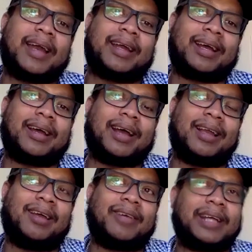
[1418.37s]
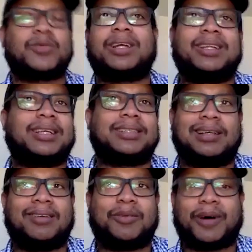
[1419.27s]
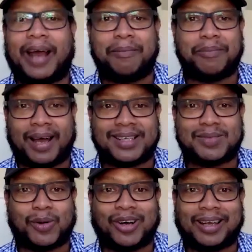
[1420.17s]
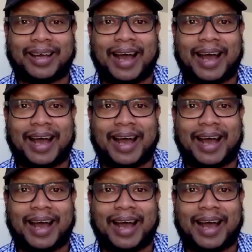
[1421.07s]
And I love it. That's one of the things I love about Empires Ball.